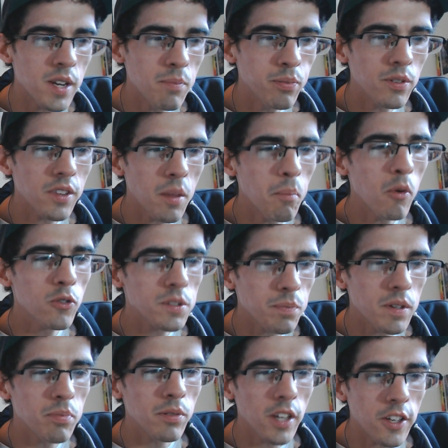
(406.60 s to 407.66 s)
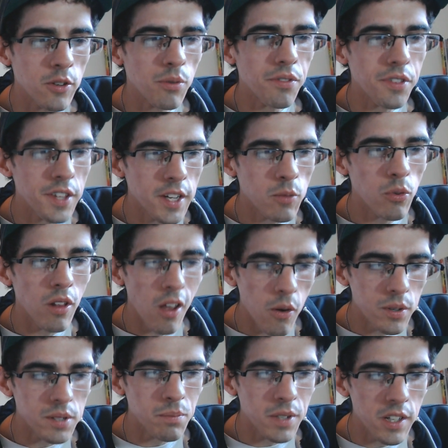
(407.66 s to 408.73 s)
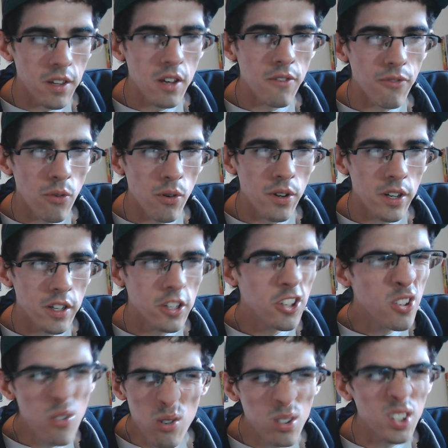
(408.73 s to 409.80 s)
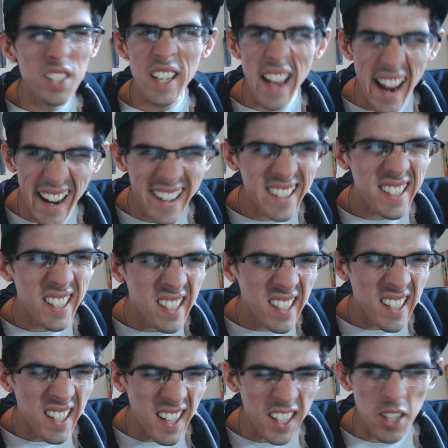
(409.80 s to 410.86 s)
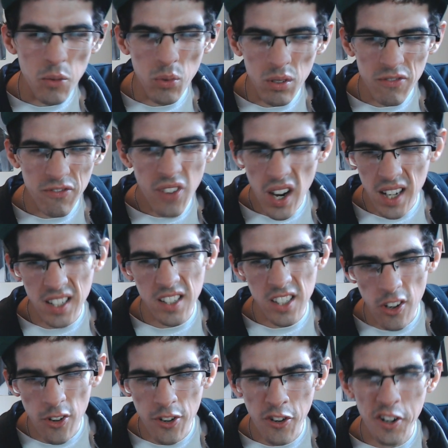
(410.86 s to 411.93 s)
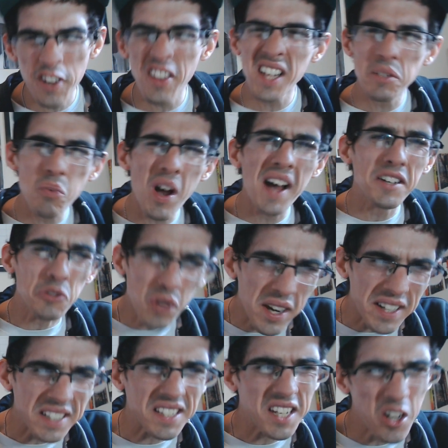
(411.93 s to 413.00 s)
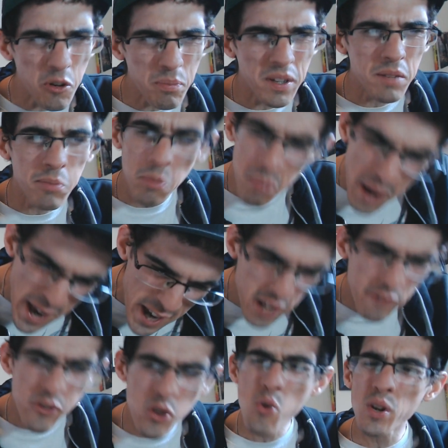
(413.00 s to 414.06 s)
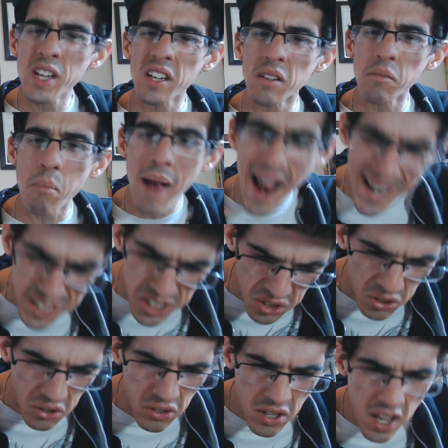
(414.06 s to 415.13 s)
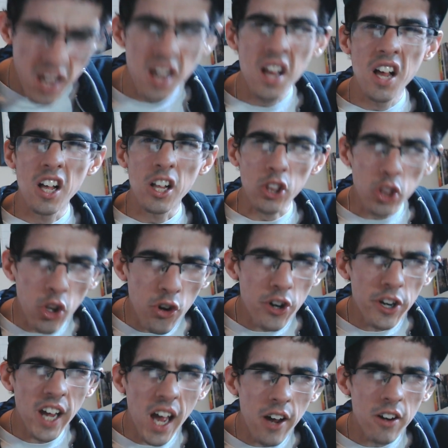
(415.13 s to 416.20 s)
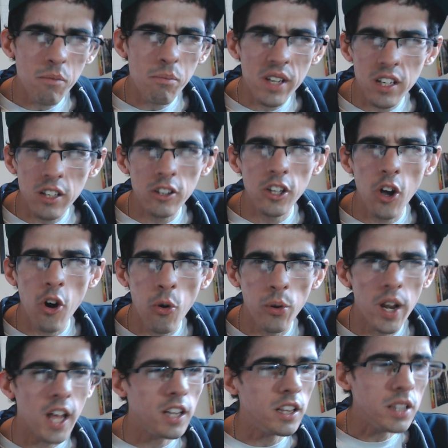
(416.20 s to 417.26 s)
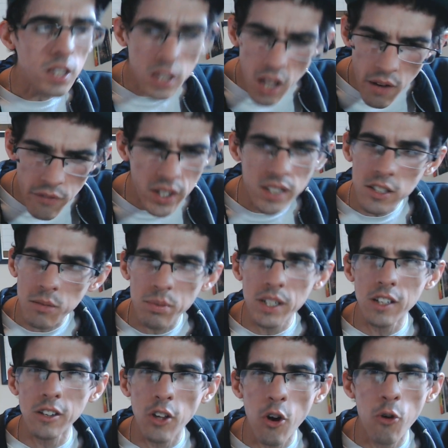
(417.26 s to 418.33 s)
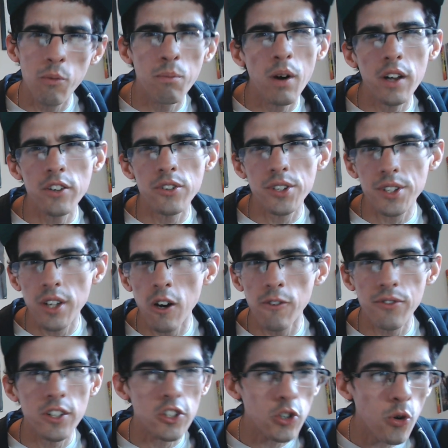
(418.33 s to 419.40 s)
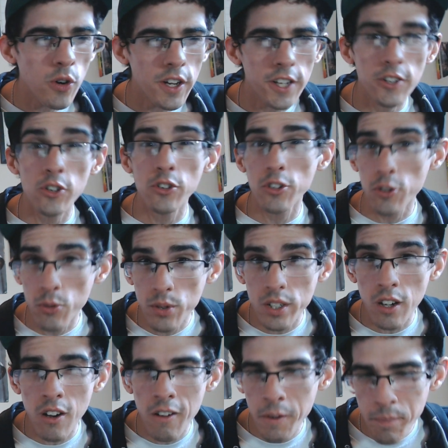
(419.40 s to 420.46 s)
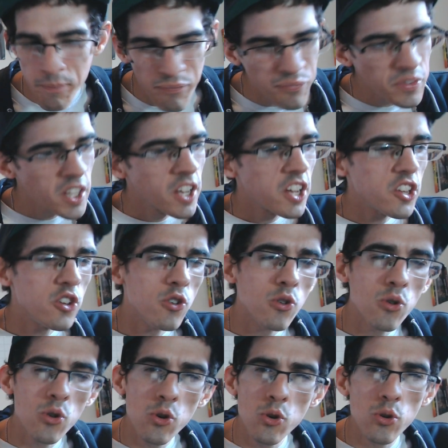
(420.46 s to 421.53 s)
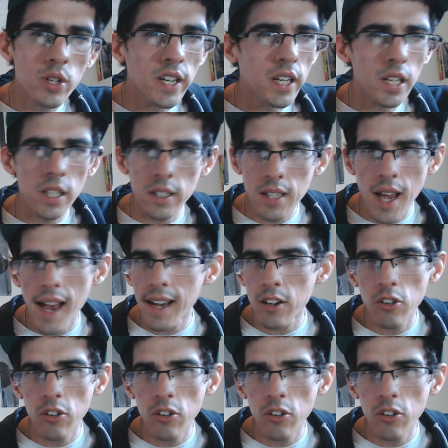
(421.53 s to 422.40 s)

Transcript: the most people that you think will always be there for you usually ain't. And they will fucking turn on you. That's why I try to tell people, man, if you can master learning how to be alone and loving to be alone by yourself, enjoying your you time, you can tackle